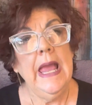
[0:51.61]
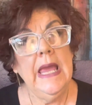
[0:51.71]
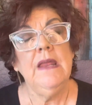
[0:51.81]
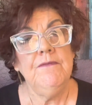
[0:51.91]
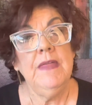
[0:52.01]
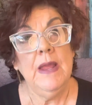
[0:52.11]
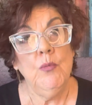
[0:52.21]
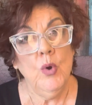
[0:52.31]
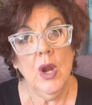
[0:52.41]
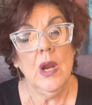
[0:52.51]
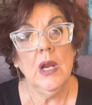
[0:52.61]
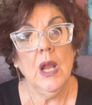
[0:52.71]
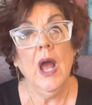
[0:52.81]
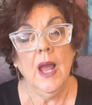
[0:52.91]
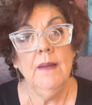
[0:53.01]
And if they work,
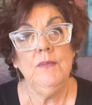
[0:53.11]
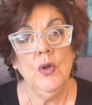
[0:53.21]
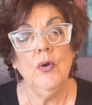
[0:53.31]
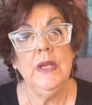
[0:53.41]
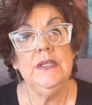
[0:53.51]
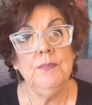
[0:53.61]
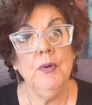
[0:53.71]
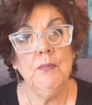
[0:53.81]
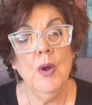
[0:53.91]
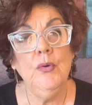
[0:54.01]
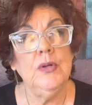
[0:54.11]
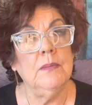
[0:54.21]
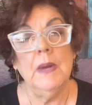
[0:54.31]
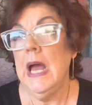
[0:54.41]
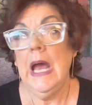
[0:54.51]
I'm going to promote them.